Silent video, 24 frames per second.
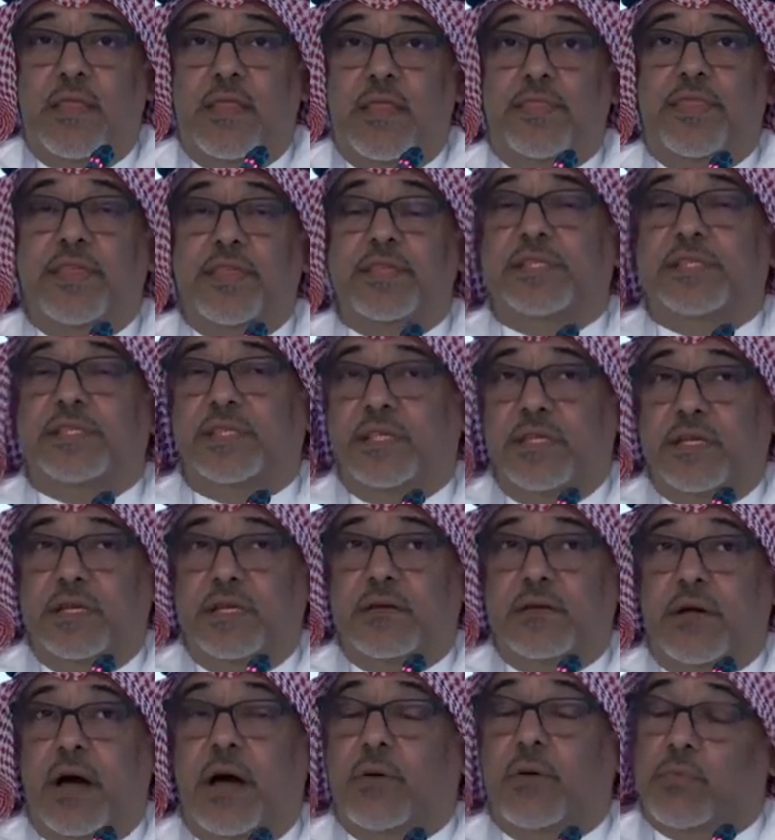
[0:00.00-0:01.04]
This year
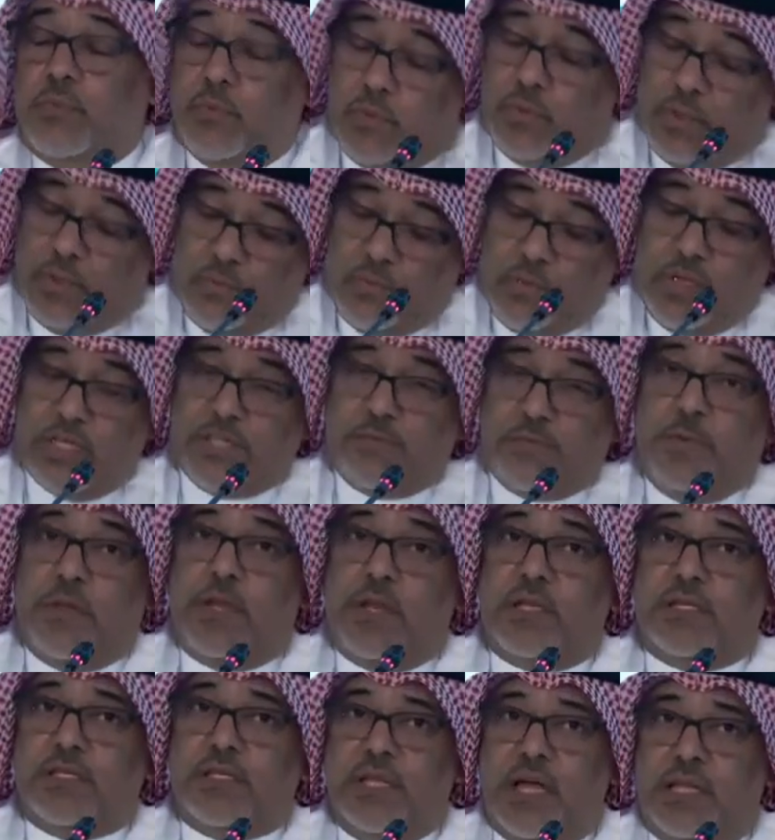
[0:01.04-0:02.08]
we
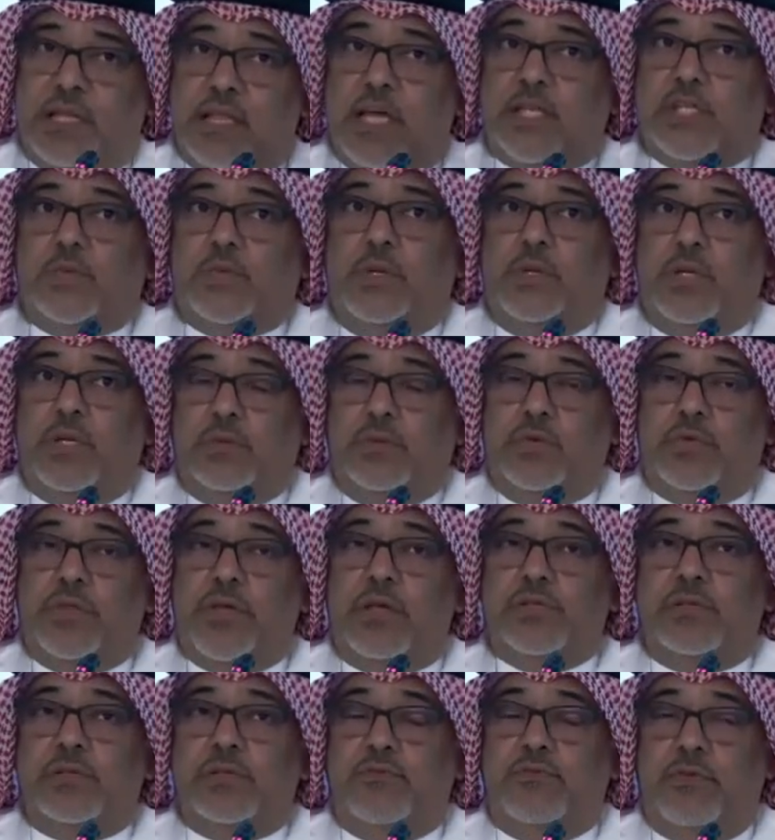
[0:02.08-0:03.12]
experienced that actually in
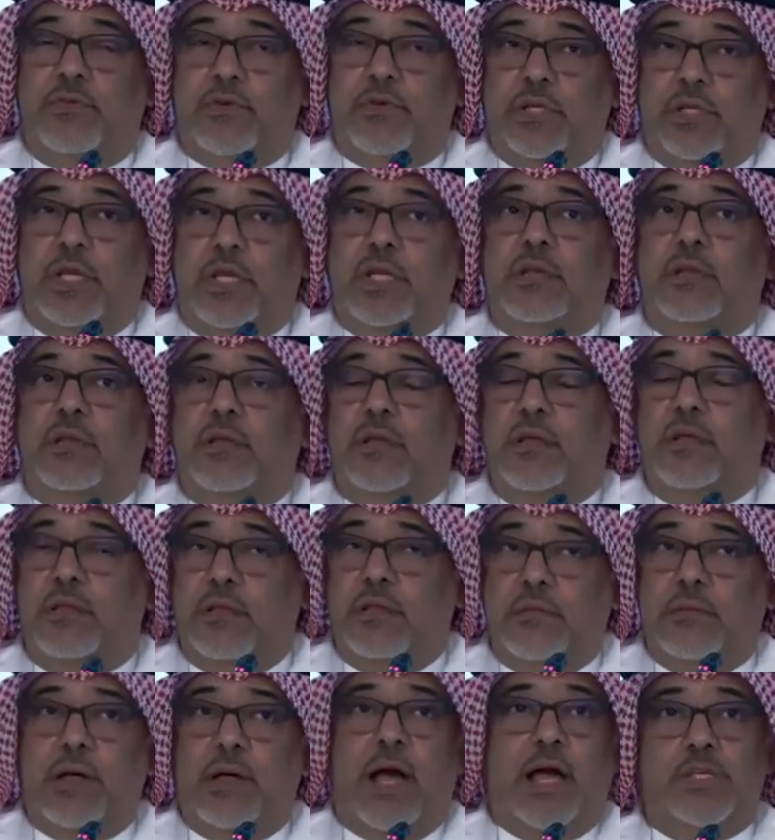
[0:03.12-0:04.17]
2014.
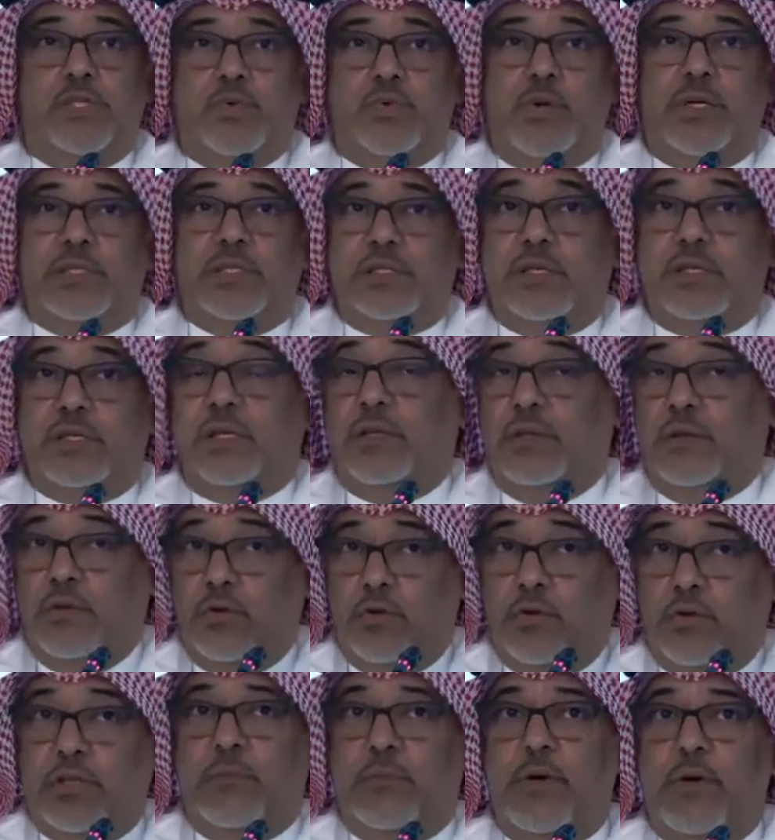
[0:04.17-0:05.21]
Hajj was
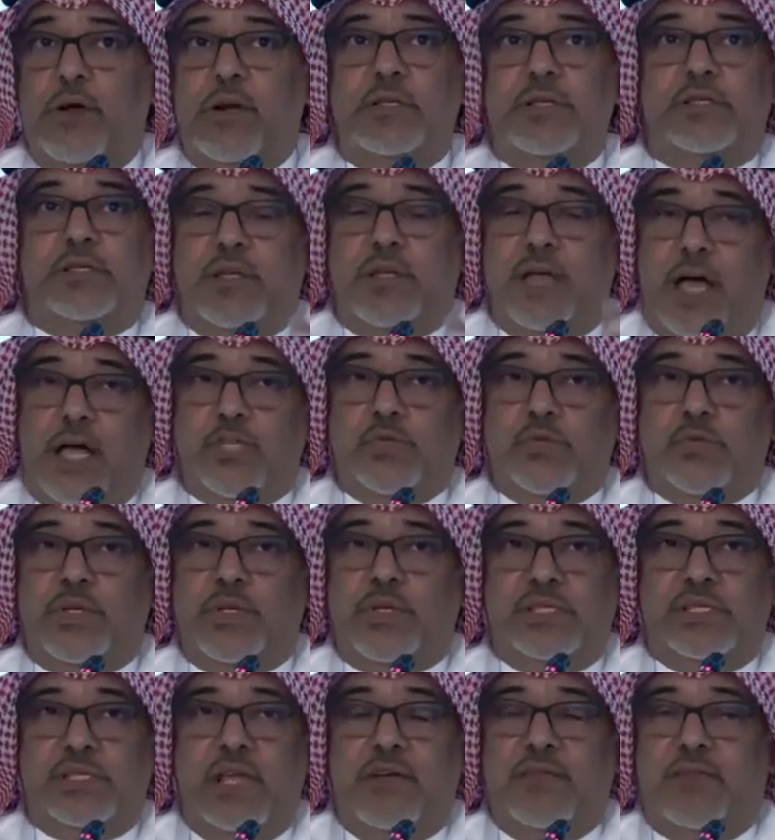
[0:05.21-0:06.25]
during the MERS, Hajj
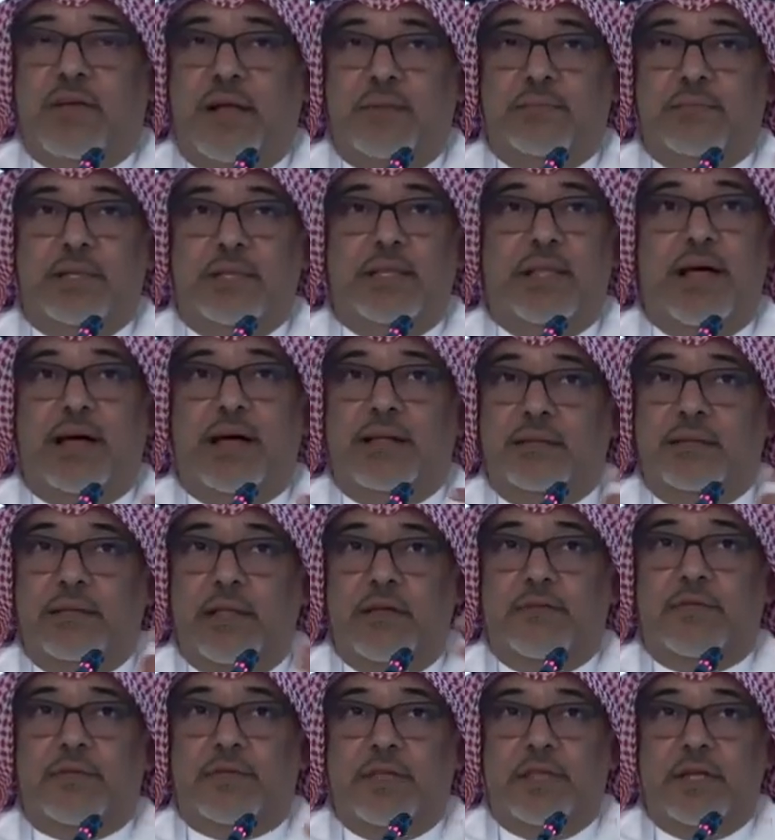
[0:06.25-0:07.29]
was safe, alhamdulillah, and
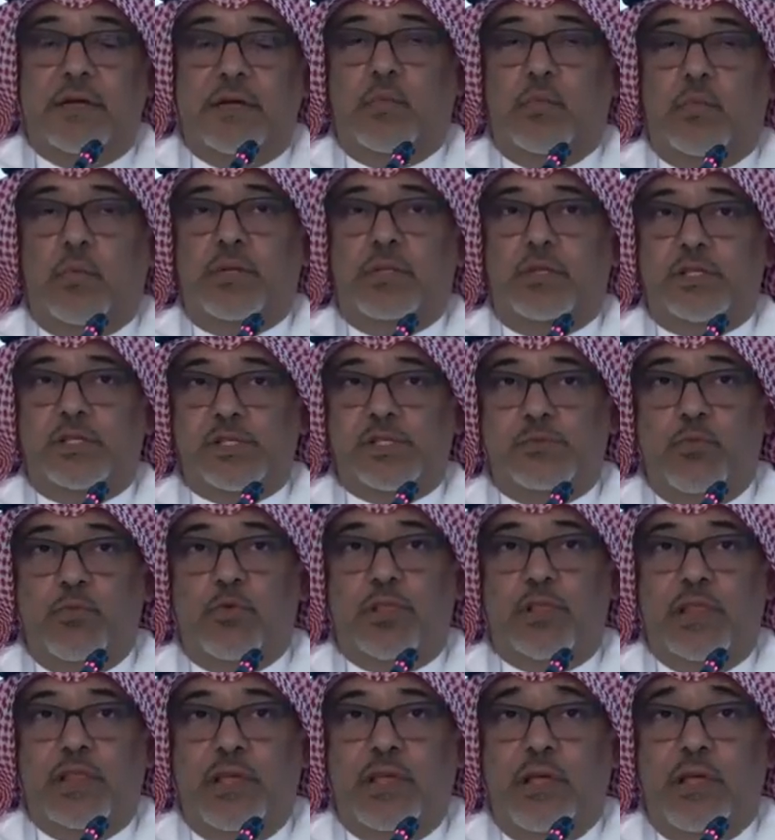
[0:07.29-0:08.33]
everything went
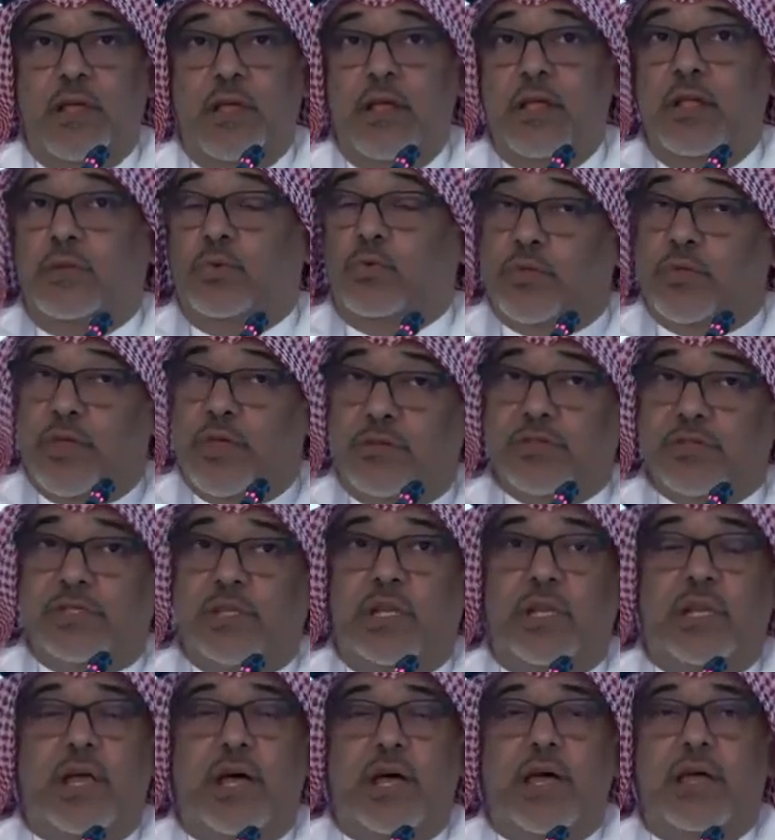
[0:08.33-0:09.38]
smoothly.
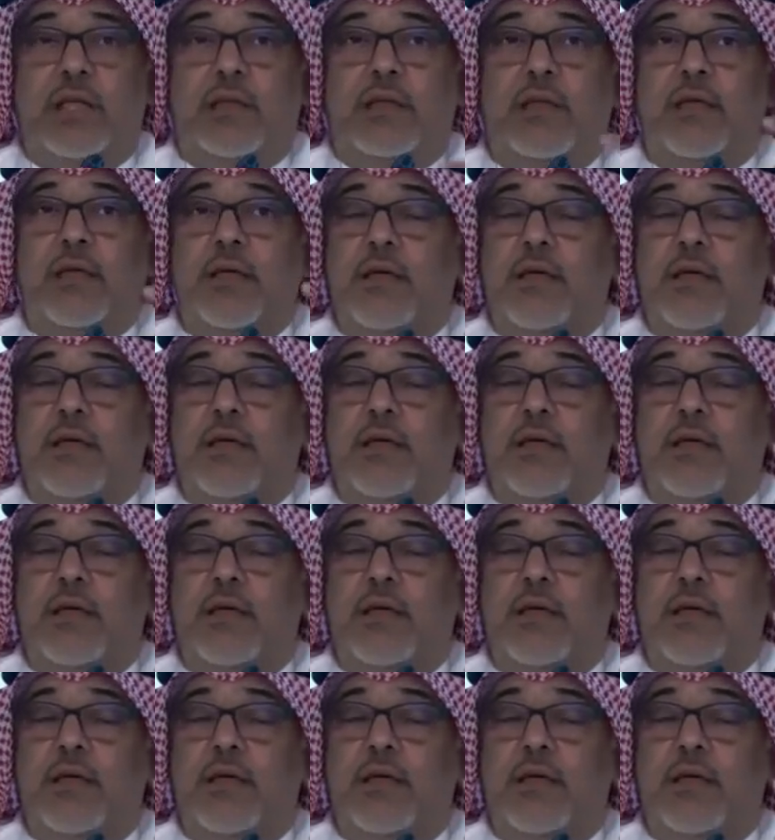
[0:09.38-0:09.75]
2009,